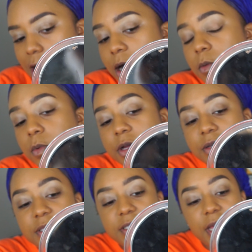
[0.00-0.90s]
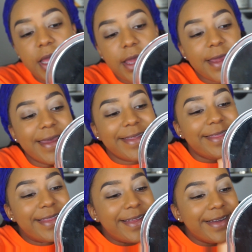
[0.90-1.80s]
I will say it
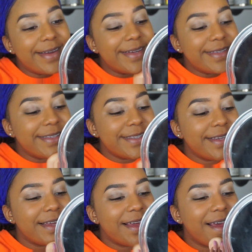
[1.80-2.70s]
looks,